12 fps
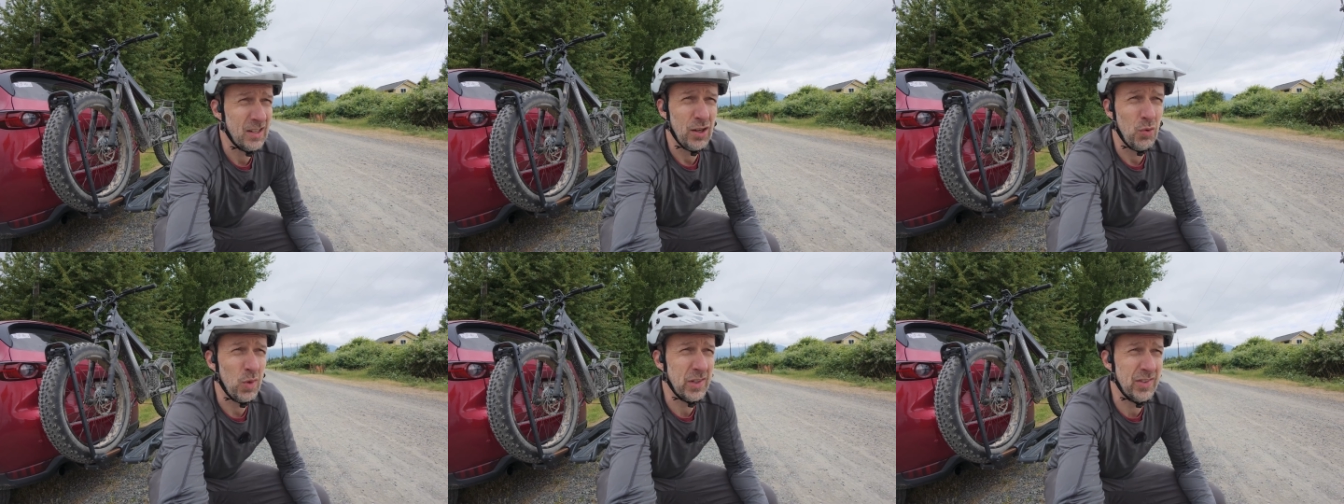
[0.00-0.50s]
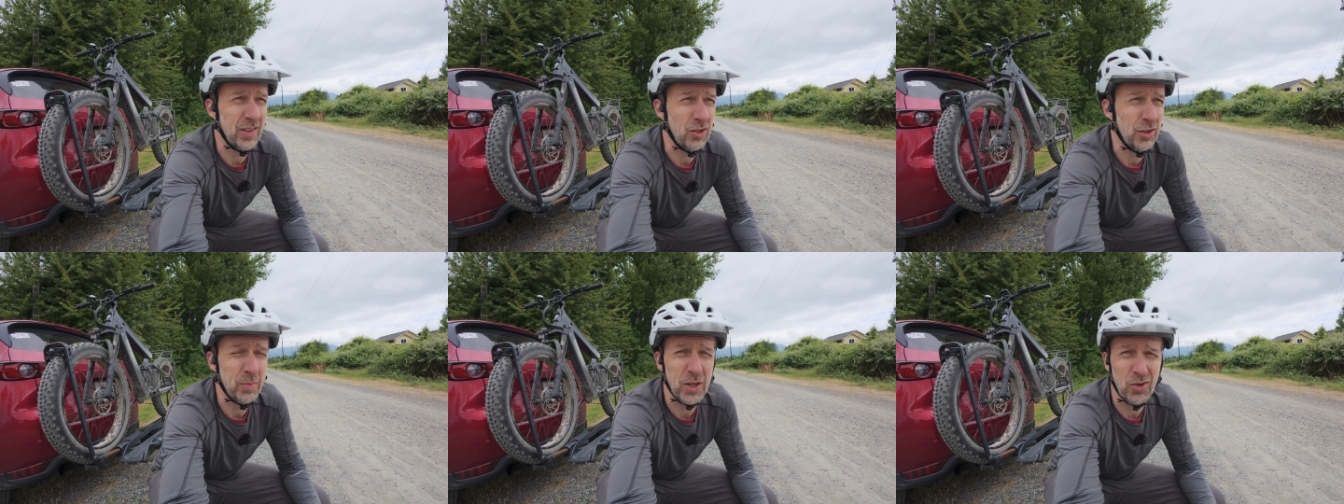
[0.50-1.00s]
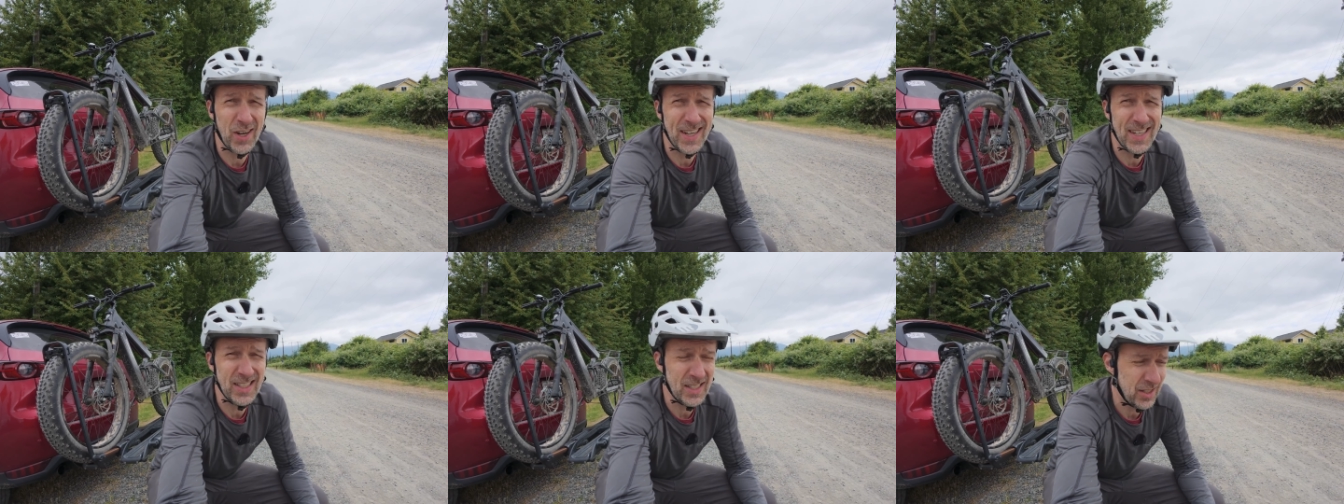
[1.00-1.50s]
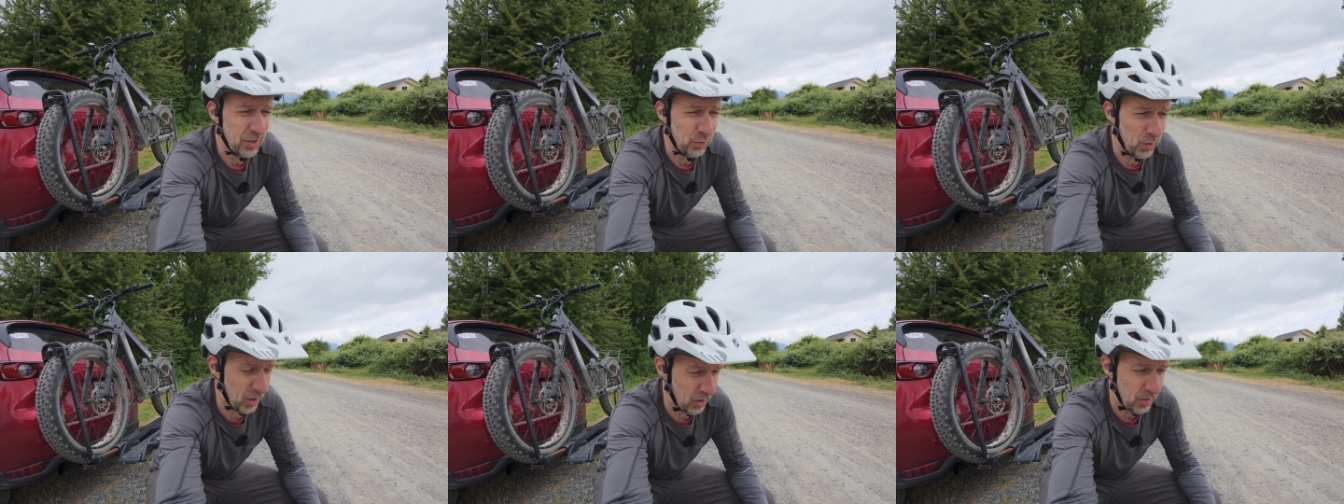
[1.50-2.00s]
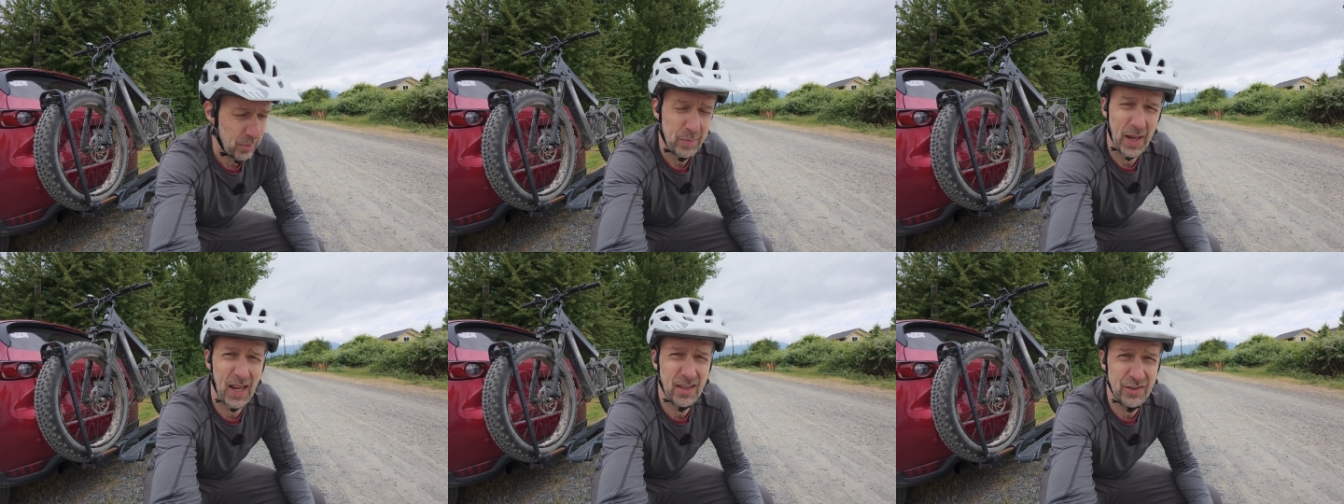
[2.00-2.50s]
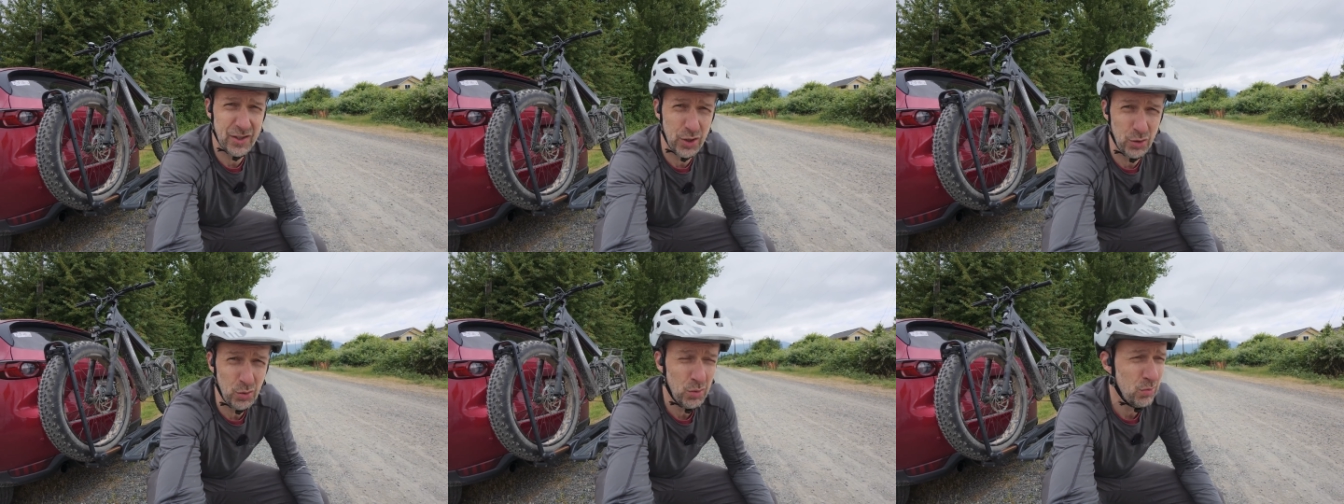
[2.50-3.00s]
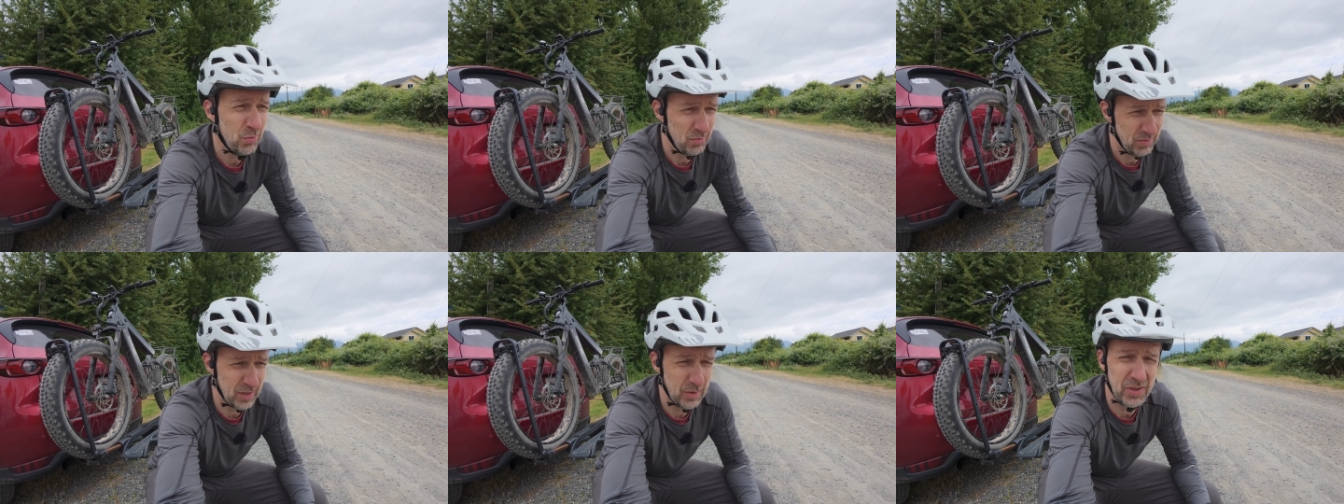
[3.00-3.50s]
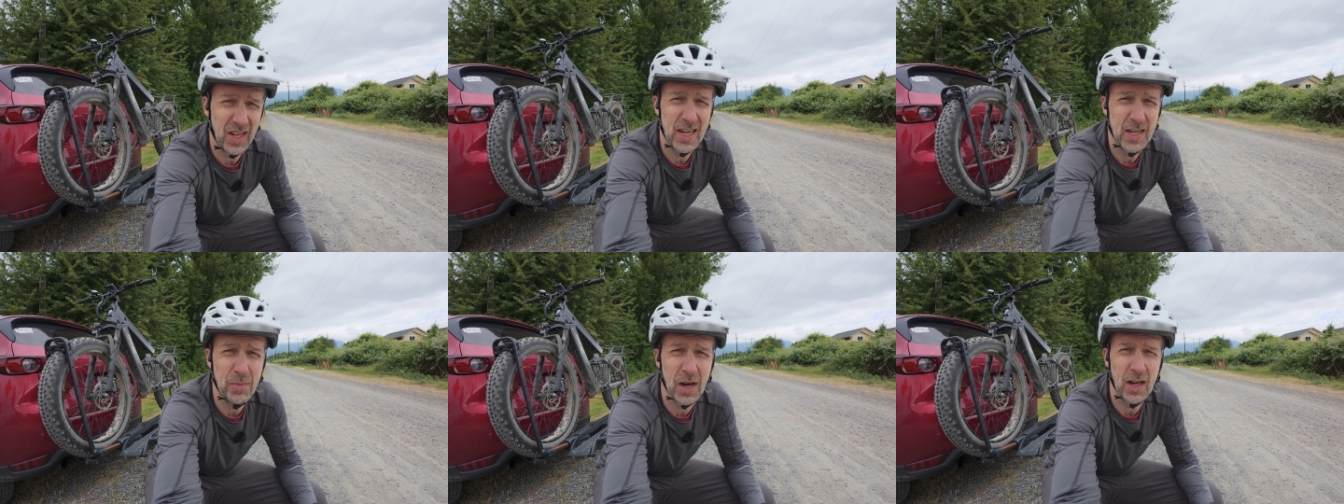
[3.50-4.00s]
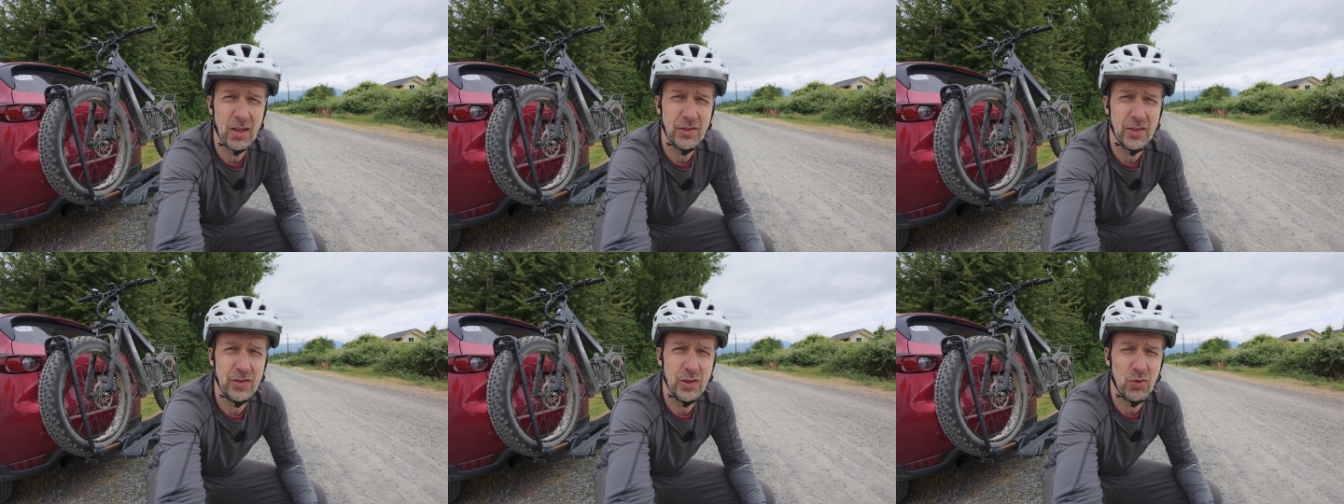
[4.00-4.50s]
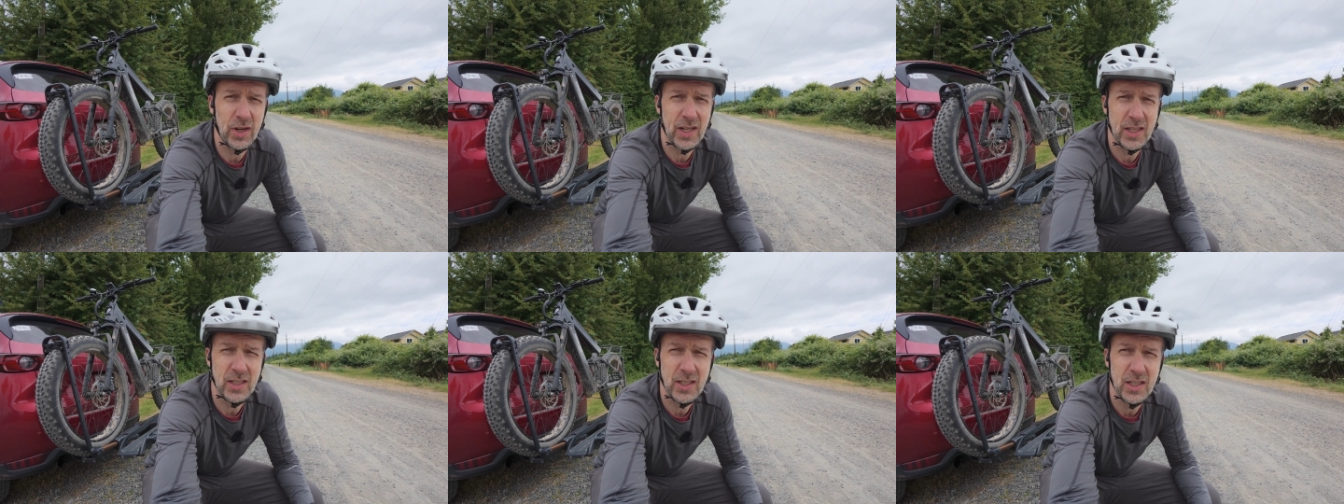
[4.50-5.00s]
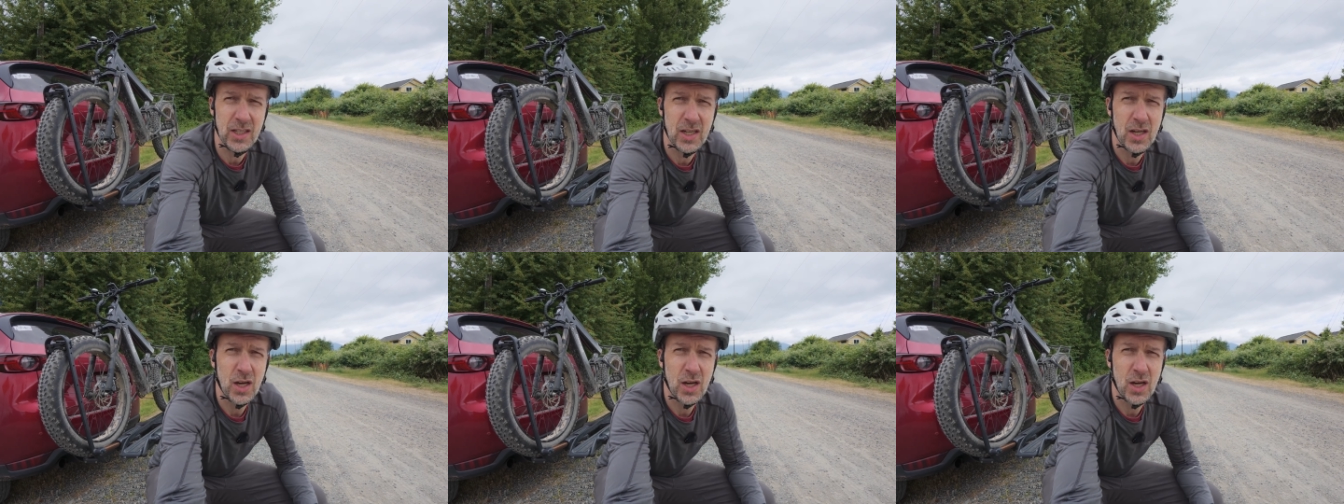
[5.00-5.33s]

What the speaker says: What's the ultimate range? Well, PAZ 2 seems 80 miles is the range,